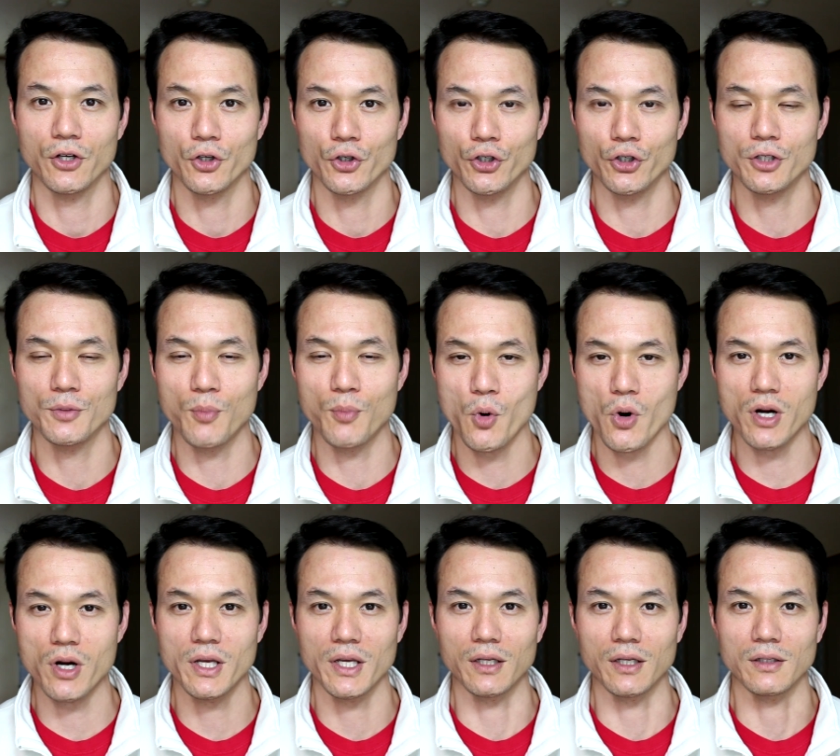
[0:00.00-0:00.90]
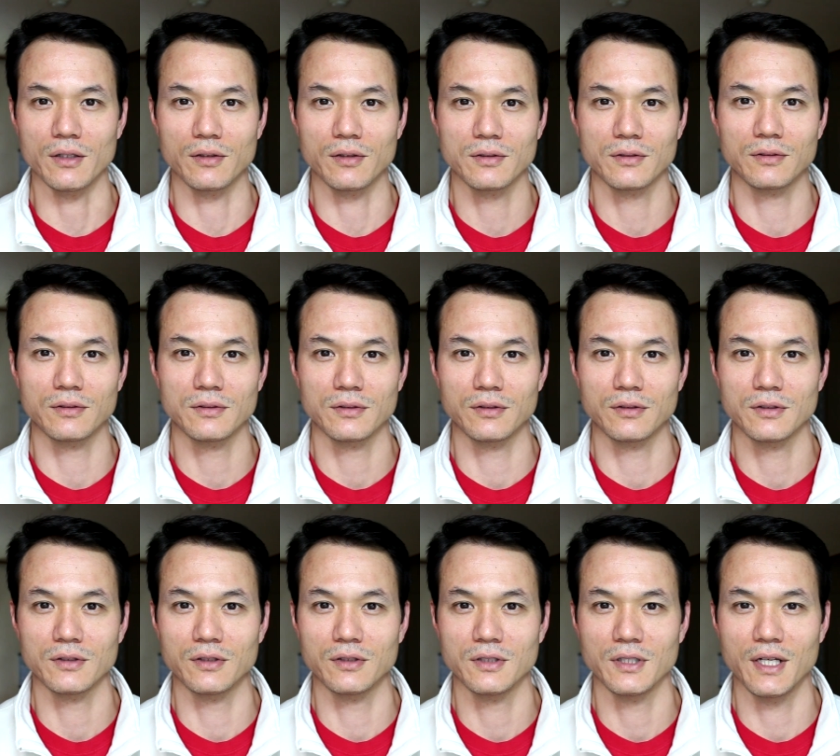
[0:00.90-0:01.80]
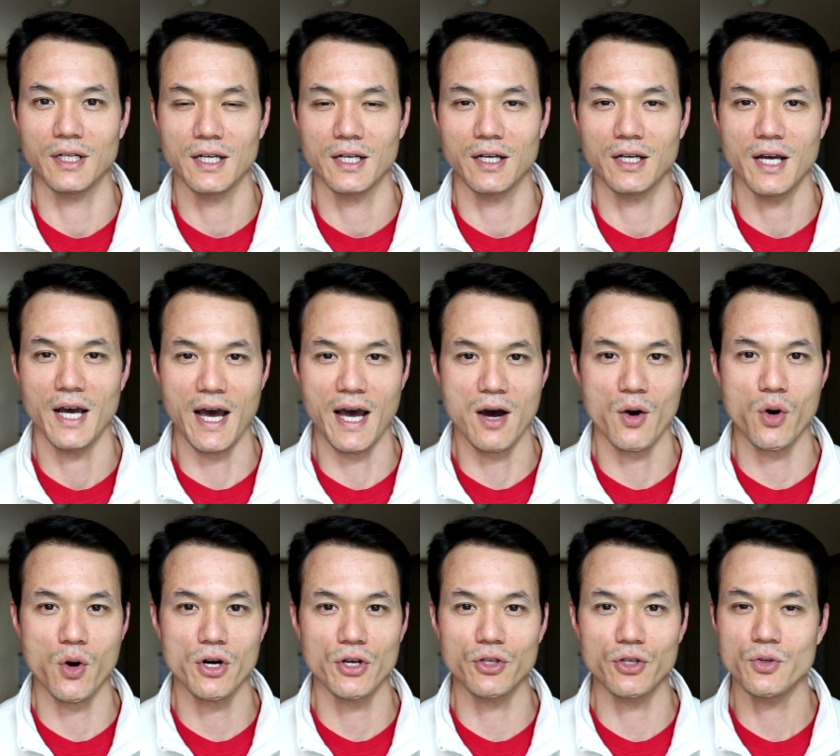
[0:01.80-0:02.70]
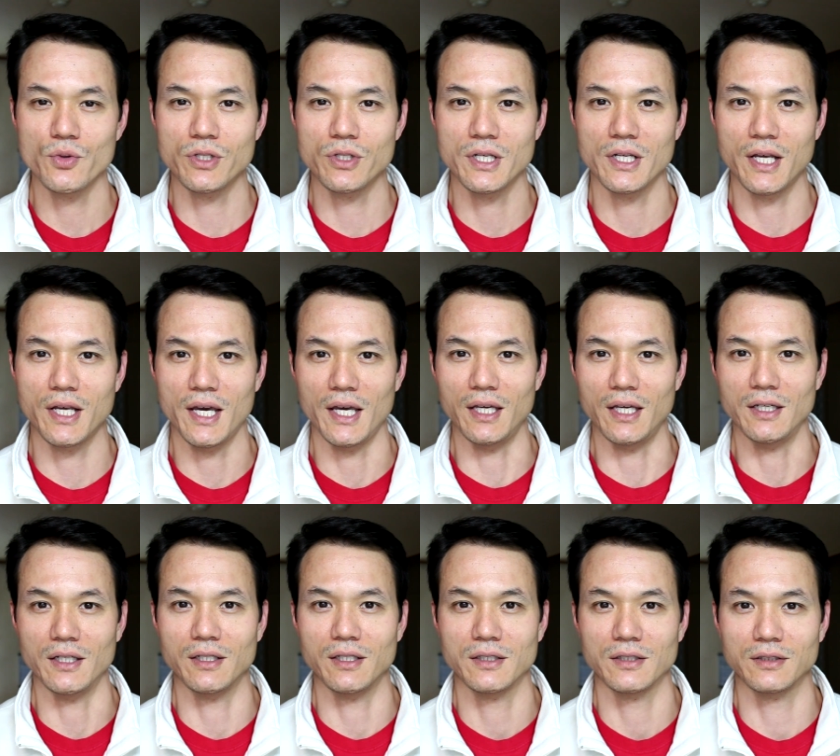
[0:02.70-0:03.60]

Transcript: Good morning. How are you today?